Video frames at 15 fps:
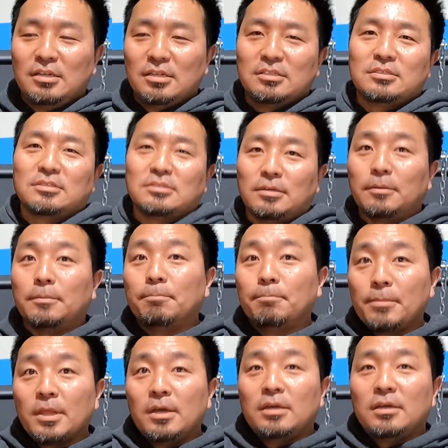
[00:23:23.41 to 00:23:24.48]
And so that's
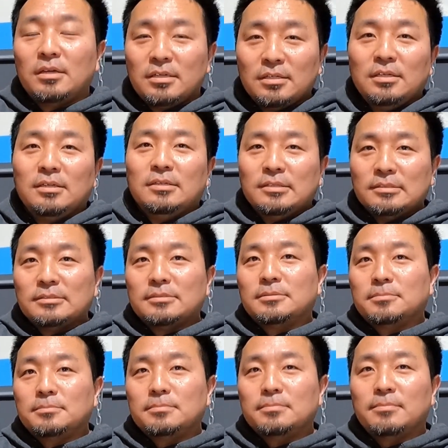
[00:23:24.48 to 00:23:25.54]
why it ended up
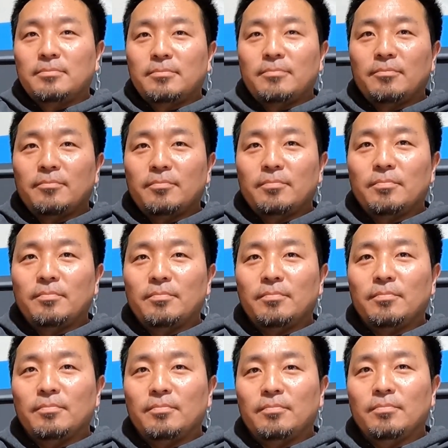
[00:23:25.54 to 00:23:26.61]
being not difficult to
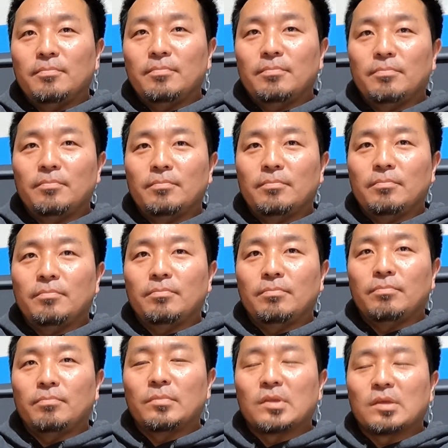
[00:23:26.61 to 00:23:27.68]
put aside the
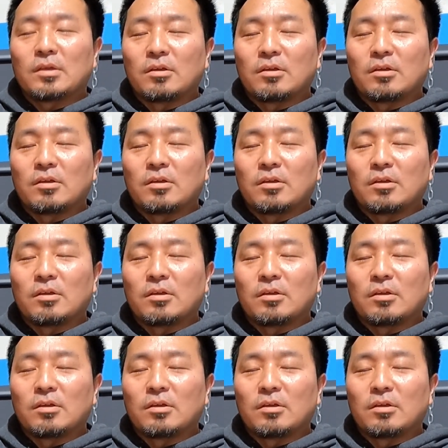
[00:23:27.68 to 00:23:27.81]
SR